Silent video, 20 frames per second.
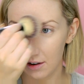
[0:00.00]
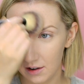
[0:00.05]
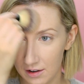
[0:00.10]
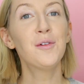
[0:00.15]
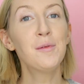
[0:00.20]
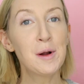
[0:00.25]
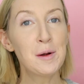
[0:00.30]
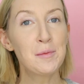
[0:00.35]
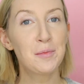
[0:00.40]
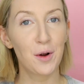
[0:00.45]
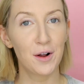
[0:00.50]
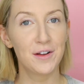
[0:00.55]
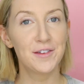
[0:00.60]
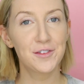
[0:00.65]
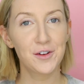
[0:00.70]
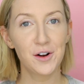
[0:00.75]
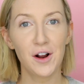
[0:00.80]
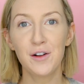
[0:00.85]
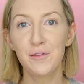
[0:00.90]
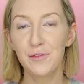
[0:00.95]
For my
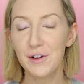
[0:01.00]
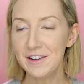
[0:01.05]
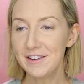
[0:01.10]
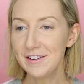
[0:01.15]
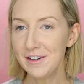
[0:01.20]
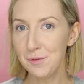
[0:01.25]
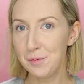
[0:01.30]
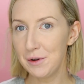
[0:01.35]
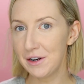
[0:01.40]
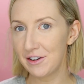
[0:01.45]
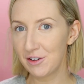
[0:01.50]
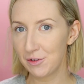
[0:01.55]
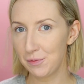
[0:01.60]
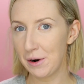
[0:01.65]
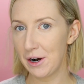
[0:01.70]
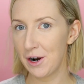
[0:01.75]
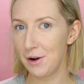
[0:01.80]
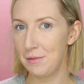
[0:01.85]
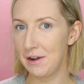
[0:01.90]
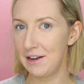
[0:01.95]
bronzer, I've recently been
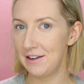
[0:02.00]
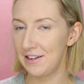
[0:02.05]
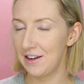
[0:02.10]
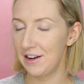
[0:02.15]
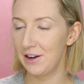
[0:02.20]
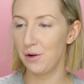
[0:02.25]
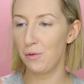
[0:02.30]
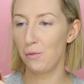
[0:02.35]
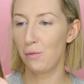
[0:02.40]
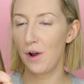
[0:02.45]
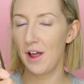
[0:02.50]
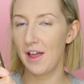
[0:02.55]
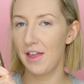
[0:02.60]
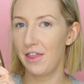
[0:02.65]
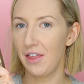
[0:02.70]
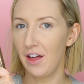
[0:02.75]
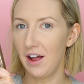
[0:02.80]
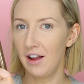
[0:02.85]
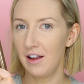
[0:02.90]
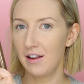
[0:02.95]
experimenting
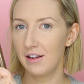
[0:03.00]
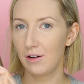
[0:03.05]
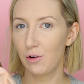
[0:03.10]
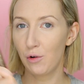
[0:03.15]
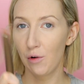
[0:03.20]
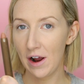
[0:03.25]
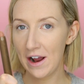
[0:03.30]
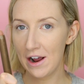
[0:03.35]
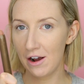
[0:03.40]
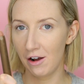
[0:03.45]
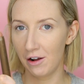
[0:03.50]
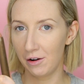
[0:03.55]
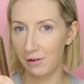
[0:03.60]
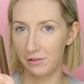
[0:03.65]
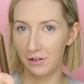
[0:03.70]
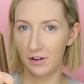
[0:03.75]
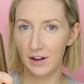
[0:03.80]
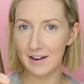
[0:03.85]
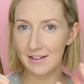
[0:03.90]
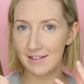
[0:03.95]
with
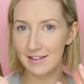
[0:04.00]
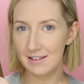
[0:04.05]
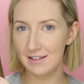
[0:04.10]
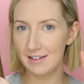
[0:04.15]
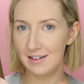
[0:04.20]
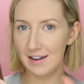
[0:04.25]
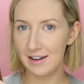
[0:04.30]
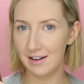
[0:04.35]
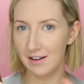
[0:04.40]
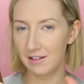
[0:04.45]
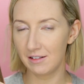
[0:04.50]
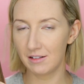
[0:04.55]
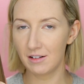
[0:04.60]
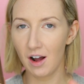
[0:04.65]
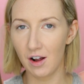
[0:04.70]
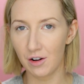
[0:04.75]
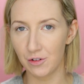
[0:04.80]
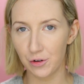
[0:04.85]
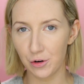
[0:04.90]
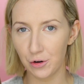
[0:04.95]
crayon, like stick
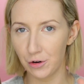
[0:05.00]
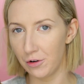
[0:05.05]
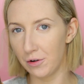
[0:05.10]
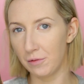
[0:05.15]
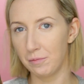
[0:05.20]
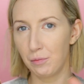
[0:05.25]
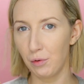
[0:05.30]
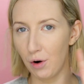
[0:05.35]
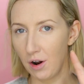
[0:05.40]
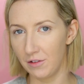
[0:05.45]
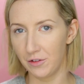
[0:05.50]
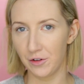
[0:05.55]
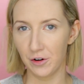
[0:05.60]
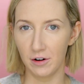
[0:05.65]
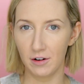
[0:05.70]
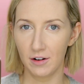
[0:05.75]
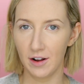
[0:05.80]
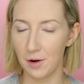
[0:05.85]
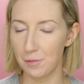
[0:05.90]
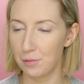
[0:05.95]
contour
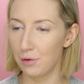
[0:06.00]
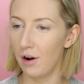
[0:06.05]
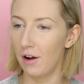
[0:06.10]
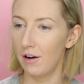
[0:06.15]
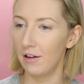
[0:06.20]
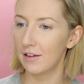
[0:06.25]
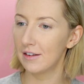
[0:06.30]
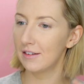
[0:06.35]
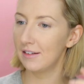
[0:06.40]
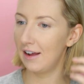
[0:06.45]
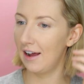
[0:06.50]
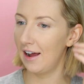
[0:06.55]
bronzer kind of products,